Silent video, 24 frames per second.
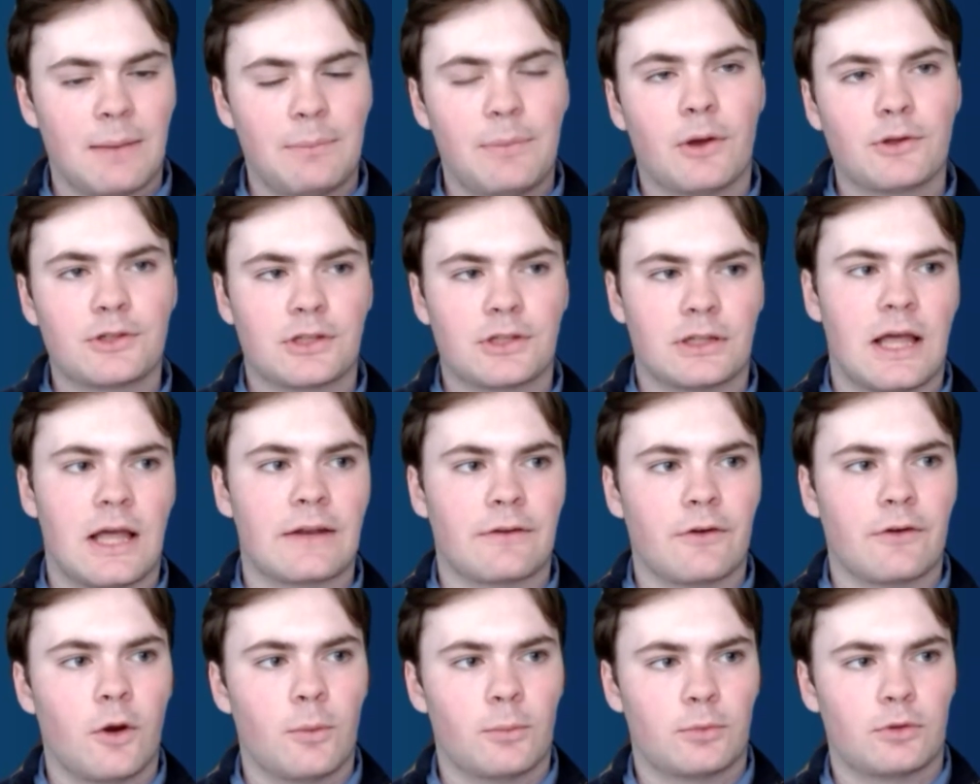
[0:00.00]
built a lot
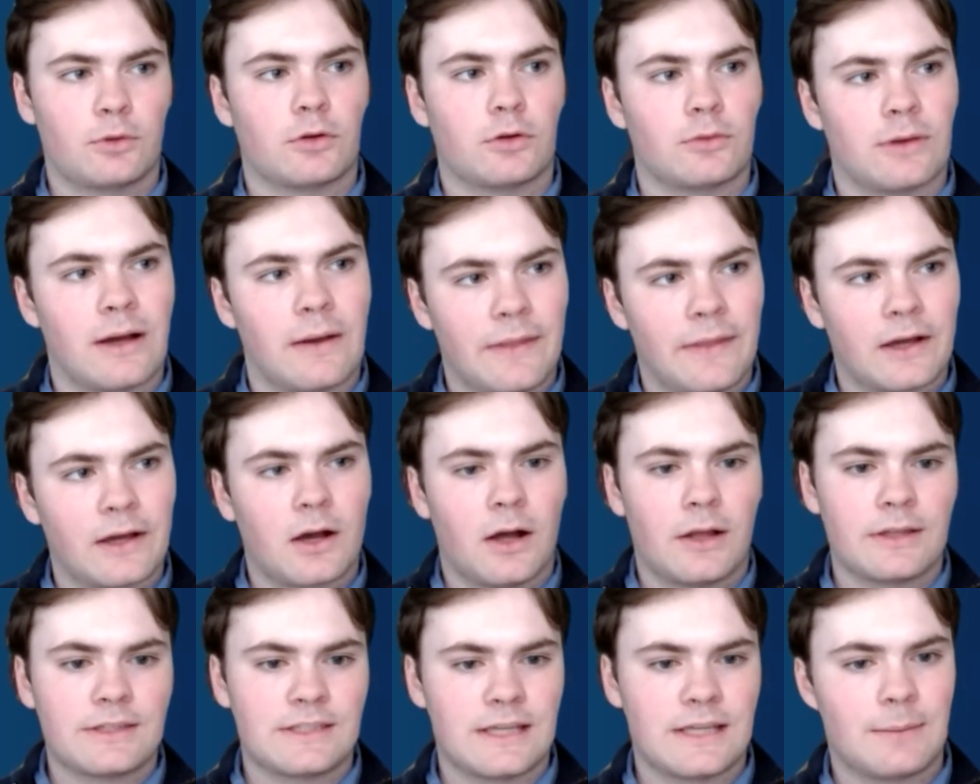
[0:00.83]
of homebrew around that
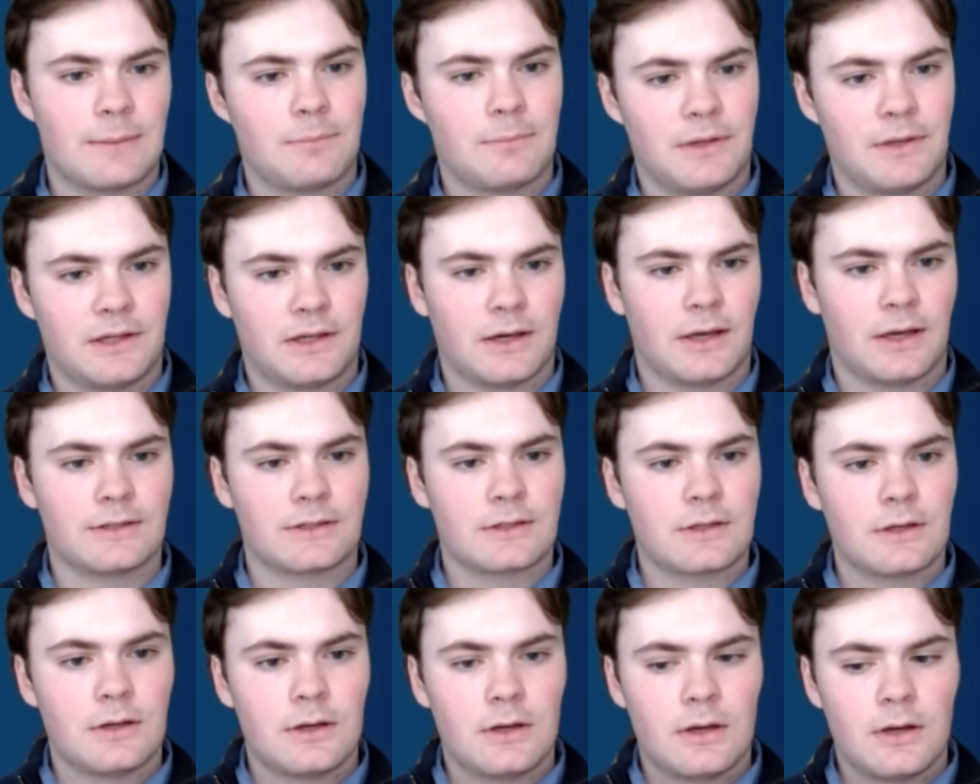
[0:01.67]
concept
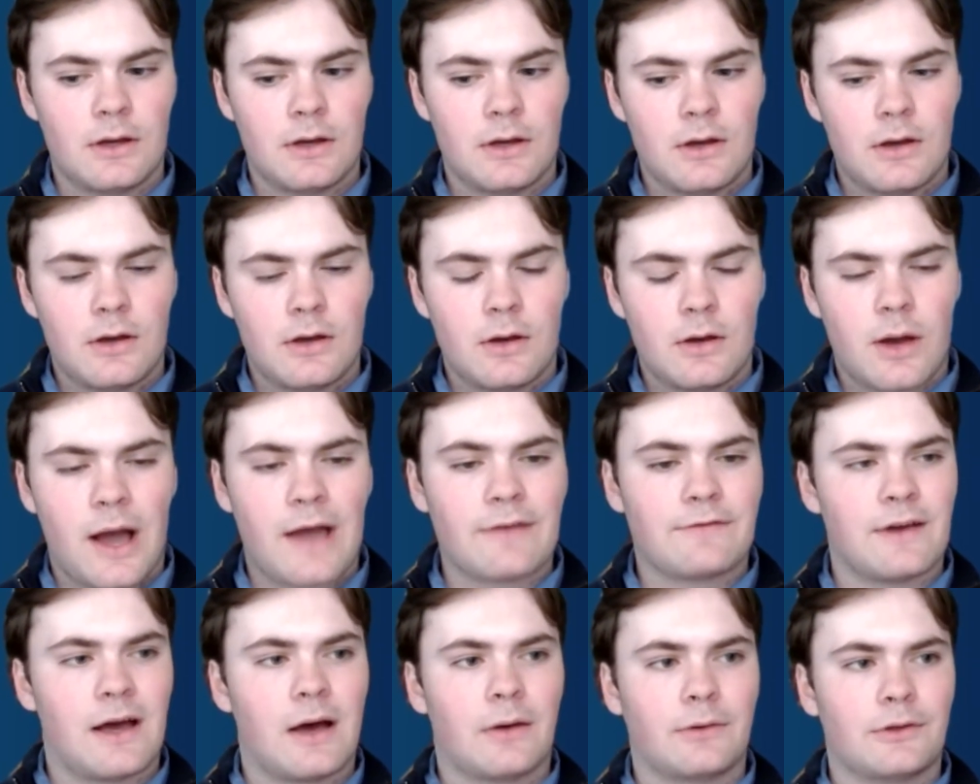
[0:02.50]
because I
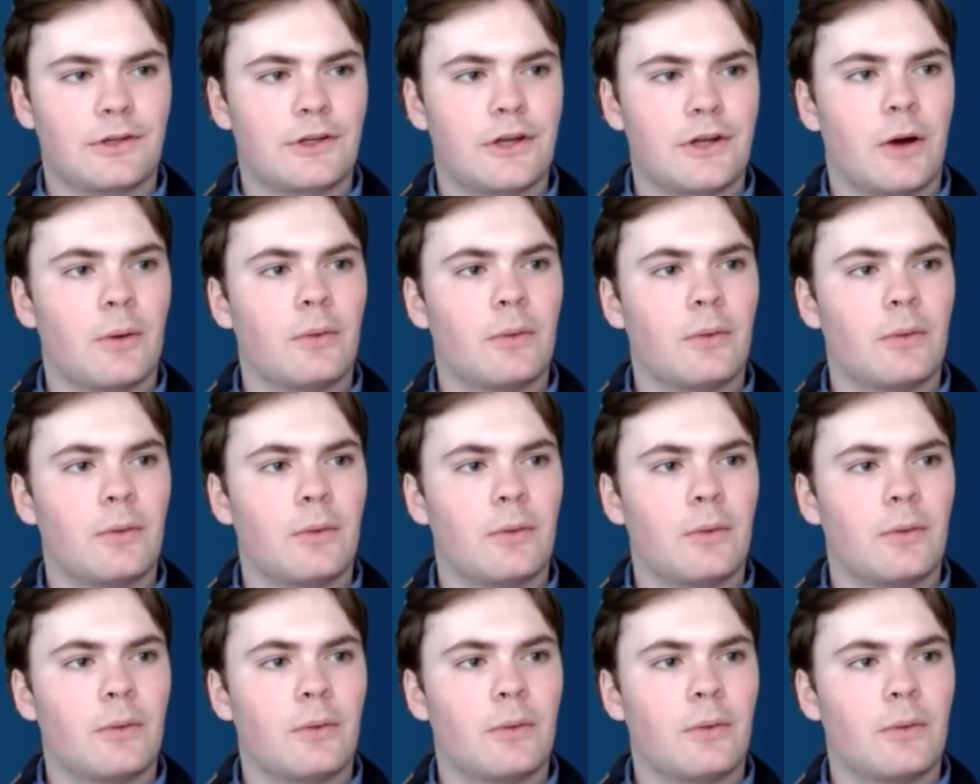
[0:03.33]
found,